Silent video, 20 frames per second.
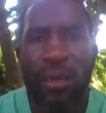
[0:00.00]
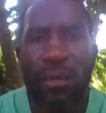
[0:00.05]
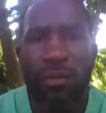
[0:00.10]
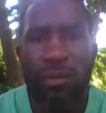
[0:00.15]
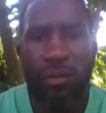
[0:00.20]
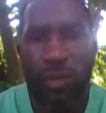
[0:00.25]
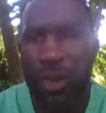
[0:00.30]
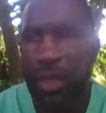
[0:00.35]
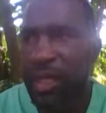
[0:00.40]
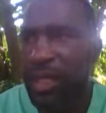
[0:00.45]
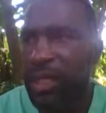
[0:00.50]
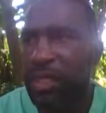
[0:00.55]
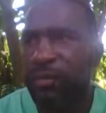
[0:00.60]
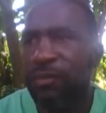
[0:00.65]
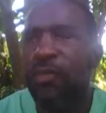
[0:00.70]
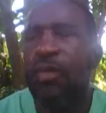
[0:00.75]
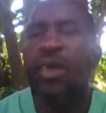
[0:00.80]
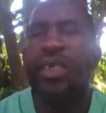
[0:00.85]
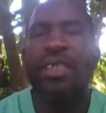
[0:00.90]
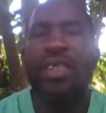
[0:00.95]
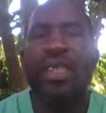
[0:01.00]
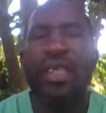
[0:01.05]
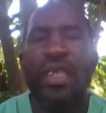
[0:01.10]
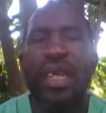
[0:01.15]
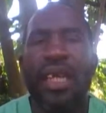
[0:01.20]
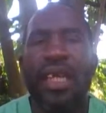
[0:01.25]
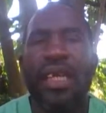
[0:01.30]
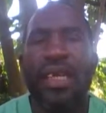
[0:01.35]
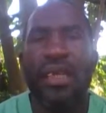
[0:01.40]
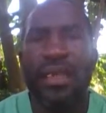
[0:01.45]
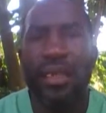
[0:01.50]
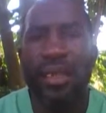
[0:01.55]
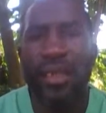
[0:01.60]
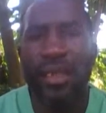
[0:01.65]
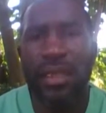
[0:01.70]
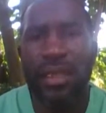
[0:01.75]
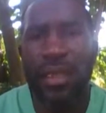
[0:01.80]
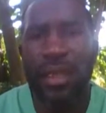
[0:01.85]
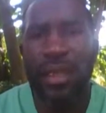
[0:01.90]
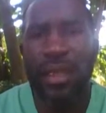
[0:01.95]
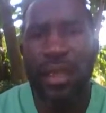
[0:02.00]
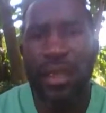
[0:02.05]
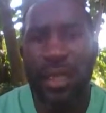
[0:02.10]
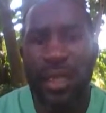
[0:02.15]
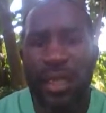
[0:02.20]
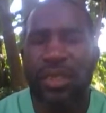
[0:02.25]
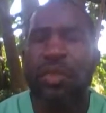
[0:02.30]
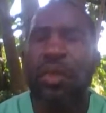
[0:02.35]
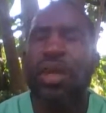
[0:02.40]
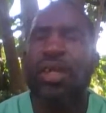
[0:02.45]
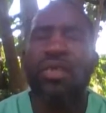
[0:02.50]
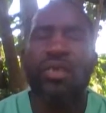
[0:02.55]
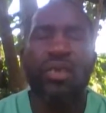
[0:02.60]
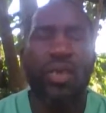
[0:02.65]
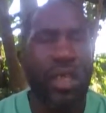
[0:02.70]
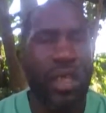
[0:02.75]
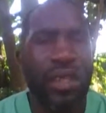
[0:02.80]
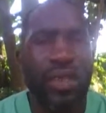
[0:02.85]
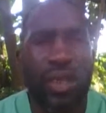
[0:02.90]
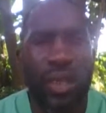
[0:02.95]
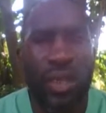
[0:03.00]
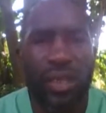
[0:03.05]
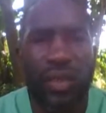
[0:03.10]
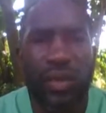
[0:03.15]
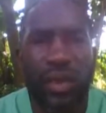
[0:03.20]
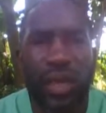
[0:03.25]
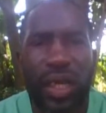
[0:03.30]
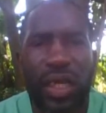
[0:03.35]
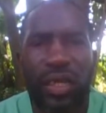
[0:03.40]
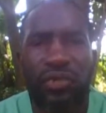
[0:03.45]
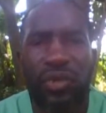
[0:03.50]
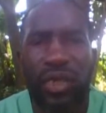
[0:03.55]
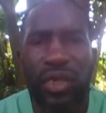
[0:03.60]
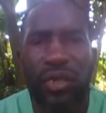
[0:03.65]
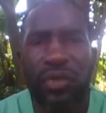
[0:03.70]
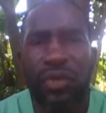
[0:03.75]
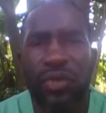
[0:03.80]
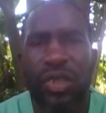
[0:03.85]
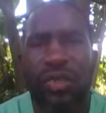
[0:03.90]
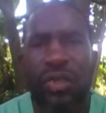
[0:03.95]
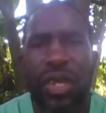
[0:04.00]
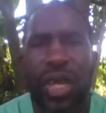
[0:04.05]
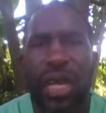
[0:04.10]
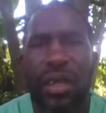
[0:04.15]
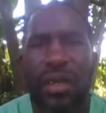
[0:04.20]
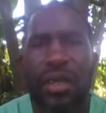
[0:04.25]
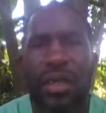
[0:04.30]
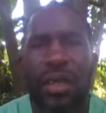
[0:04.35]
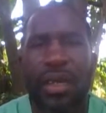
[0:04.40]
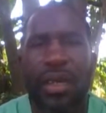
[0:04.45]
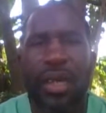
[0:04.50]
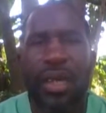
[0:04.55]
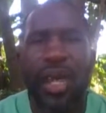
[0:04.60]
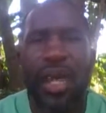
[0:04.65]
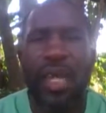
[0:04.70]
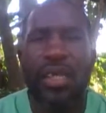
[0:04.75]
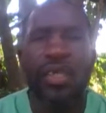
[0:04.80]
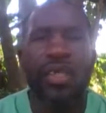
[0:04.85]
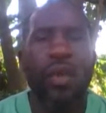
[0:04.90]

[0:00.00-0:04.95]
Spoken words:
for these 14 days is going to introduce you to that. And